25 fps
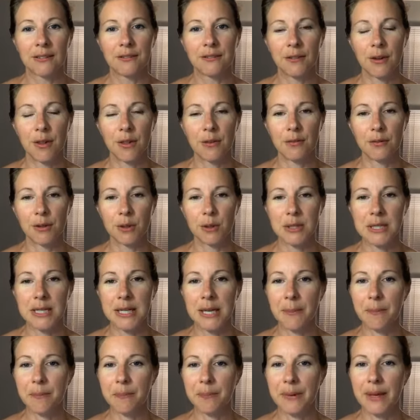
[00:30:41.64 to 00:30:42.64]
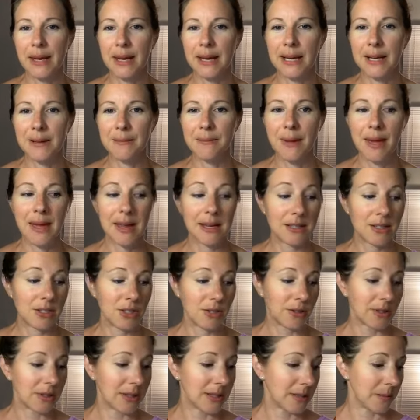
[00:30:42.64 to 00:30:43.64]
for the fruit dip. And
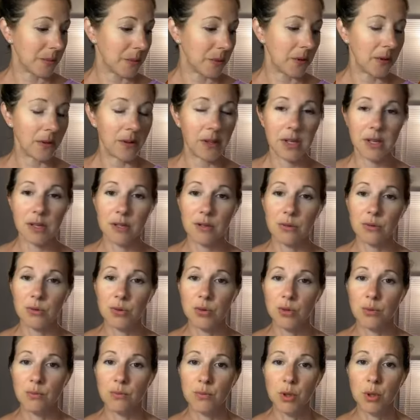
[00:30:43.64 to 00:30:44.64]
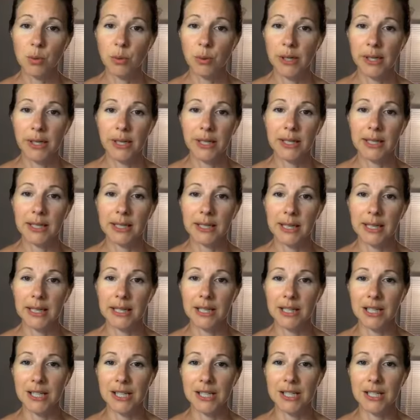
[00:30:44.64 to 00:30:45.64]
you can similarly use turmeric
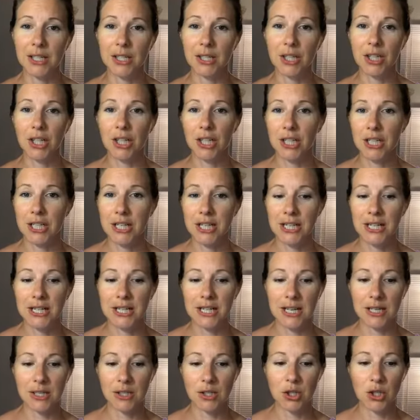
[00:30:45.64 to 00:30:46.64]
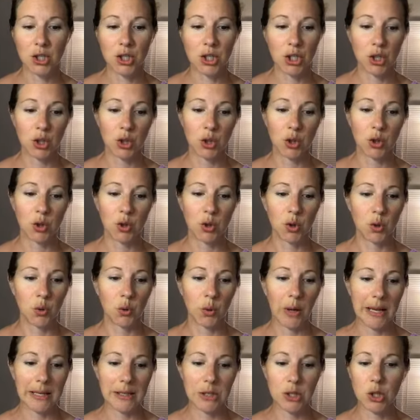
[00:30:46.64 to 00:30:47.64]
in curry and stew
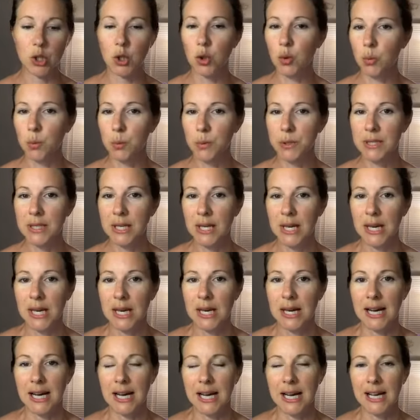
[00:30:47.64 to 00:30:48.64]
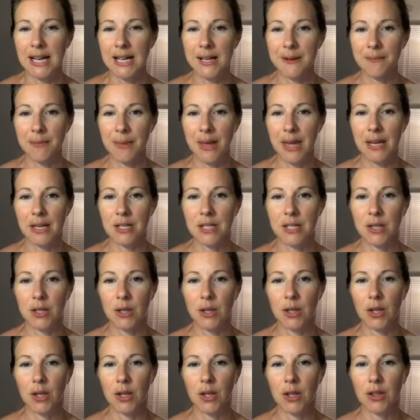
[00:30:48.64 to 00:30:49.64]
and soups. And
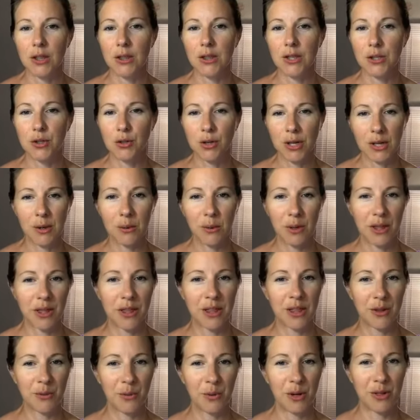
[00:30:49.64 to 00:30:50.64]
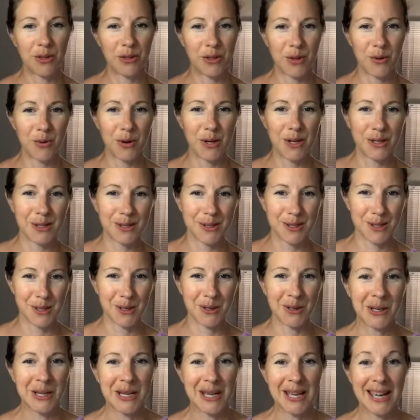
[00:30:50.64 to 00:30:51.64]
the trick with the oils
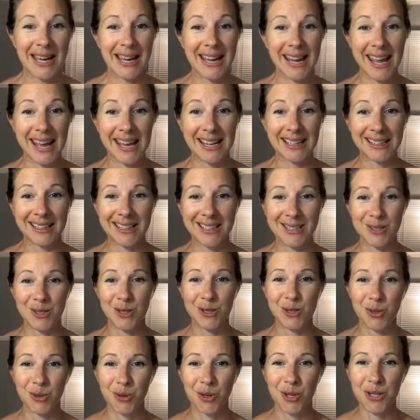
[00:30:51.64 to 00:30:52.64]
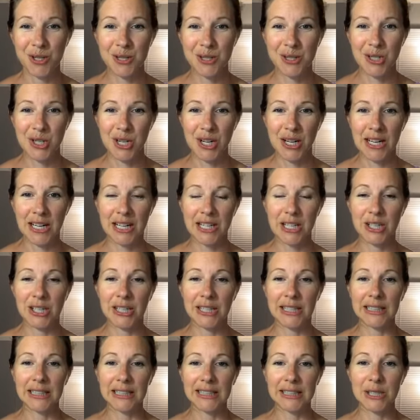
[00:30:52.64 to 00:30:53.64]
though, again, because they're so concentrated, you're
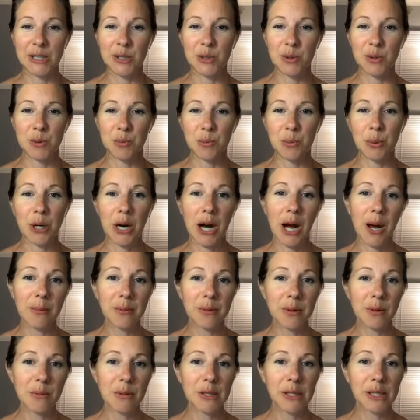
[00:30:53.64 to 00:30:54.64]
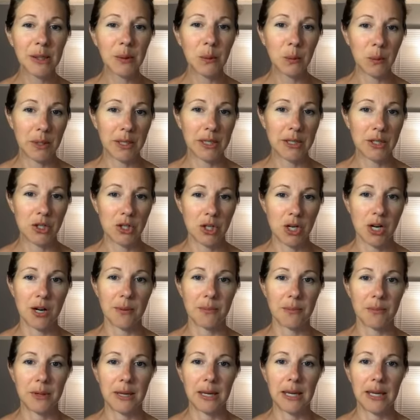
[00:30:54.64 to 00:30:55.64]
going to use probably 1
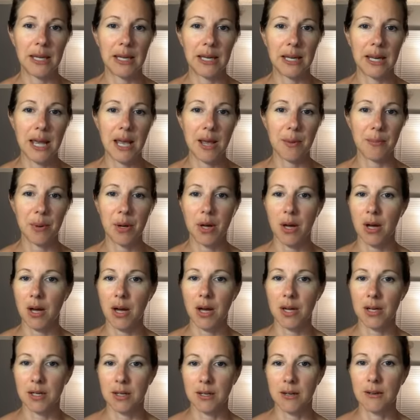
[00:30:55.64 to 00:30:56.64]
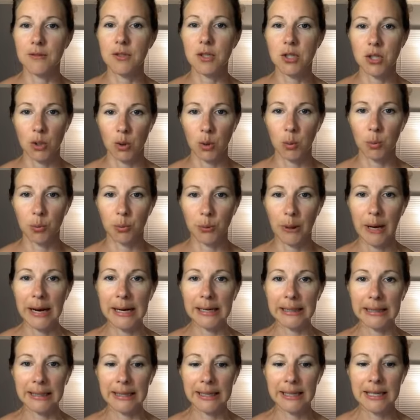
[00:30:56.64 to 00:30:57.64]
drop in a pot of soup,
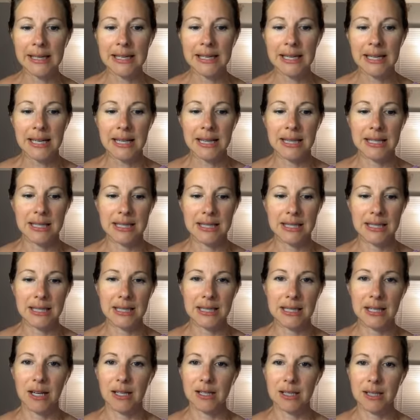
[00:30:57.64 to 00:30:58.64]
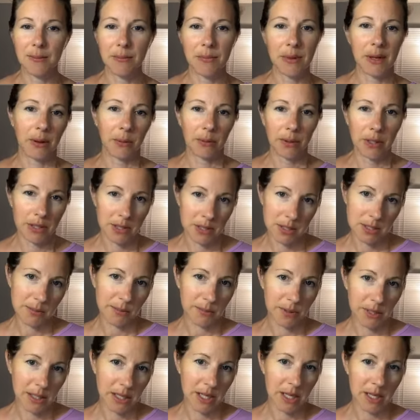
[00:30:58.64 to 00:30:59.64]
right? Like this is not something where you just
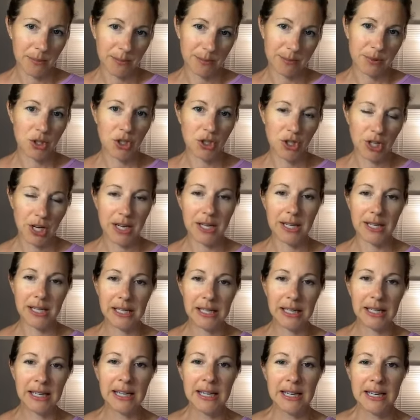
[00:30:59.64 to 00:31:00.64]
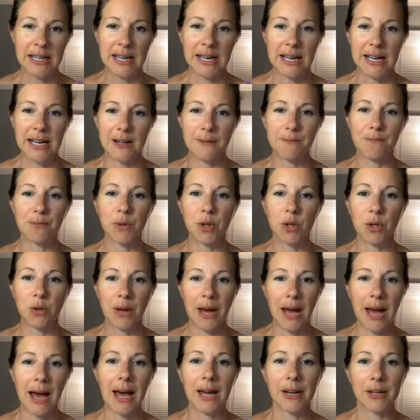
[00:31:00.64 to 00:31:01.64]
want to keep shaking. You'd
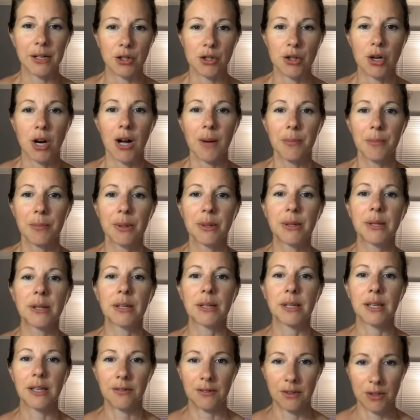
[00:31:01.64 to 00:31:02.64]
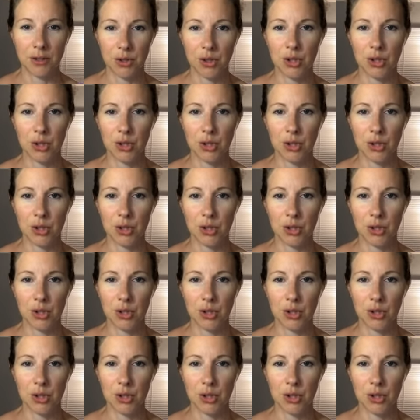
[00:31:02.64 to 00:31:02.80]
add a drop, give it a